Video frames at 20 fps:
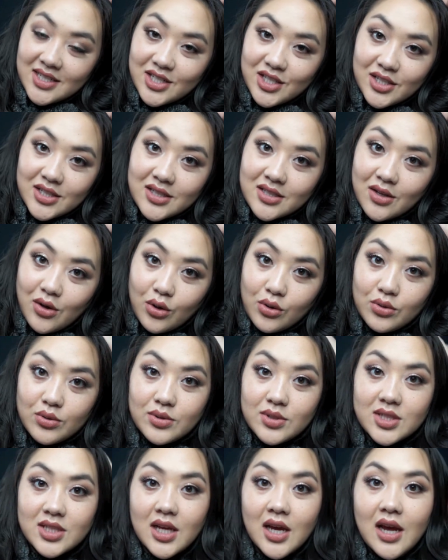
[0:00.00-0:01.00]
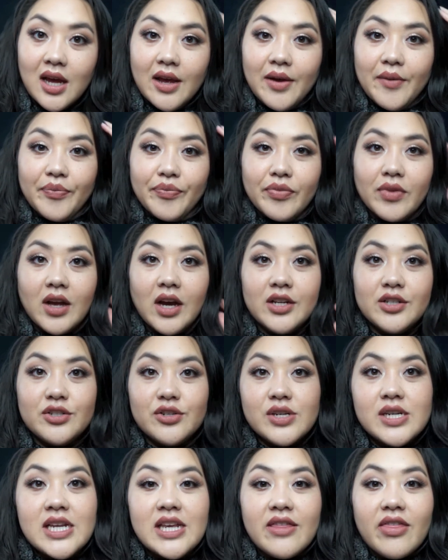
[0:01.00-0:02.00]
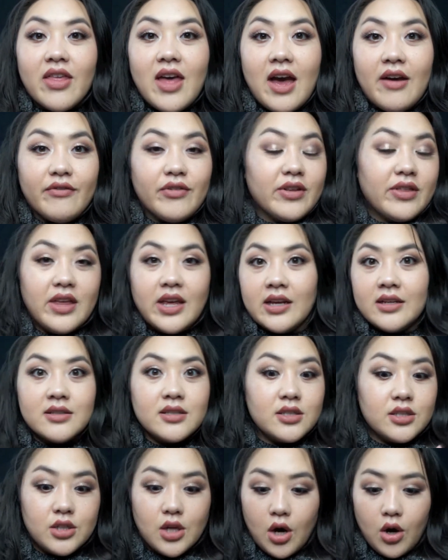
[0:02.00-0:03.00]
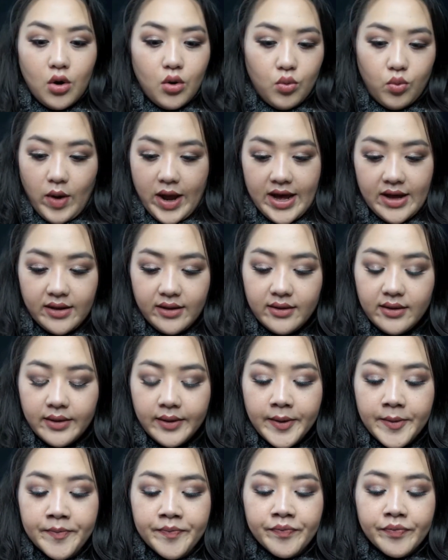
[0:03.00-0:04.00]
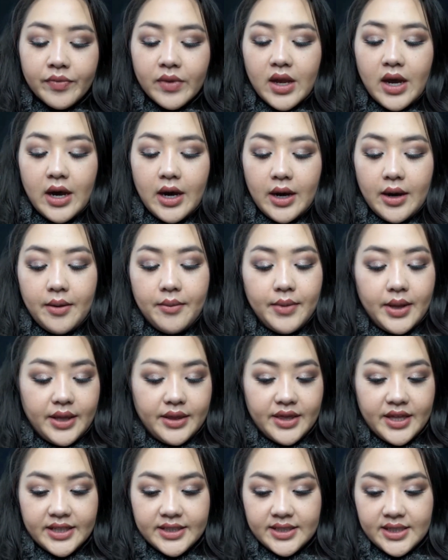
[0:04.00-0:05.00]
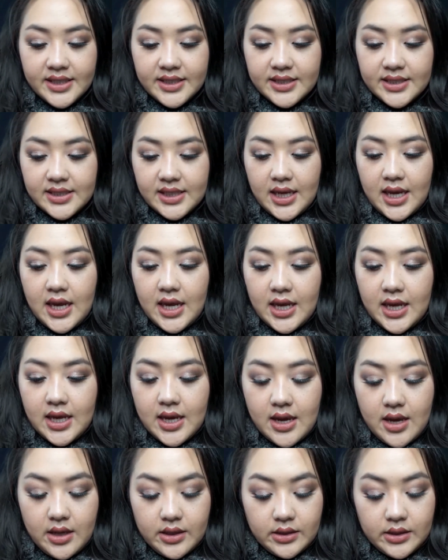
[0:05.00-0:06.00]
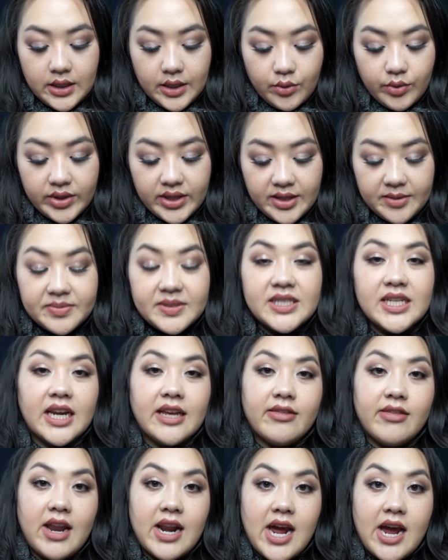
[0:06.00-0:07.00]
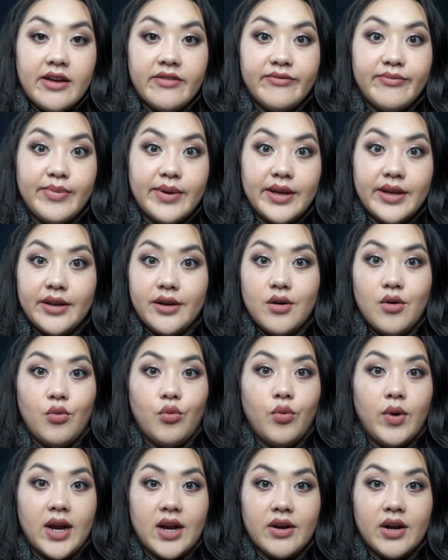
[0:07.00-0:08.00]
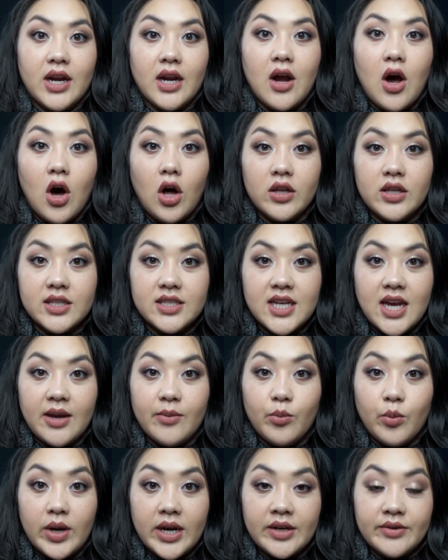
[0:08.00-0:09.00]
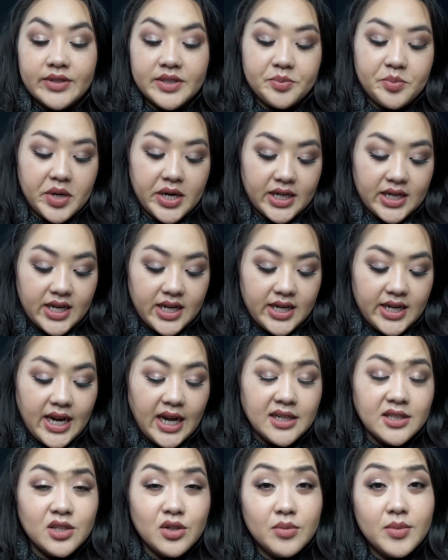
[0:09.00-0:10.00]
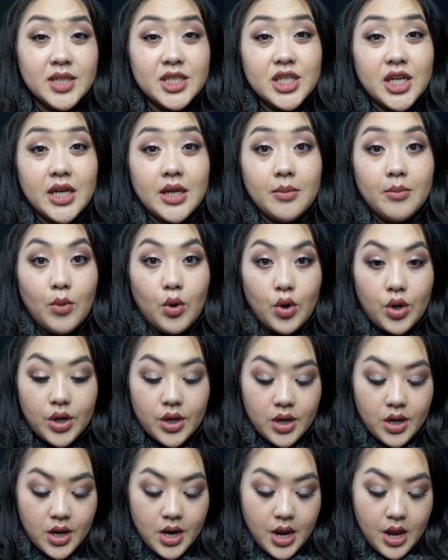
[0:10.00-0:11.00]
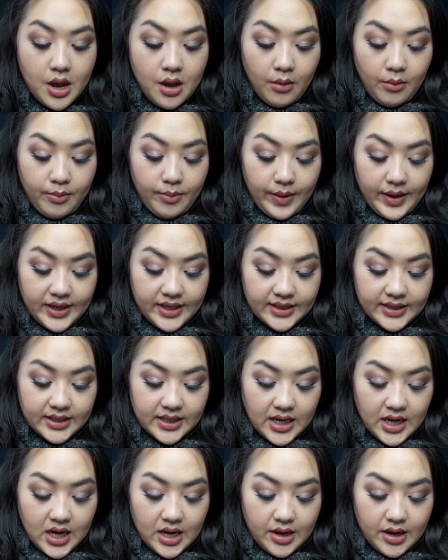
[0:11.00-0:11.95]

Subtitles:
it just goes underneath everything so well. This is a liquid lipstick that I've been wearing all the time when I was pregnant. Not so much anymore, but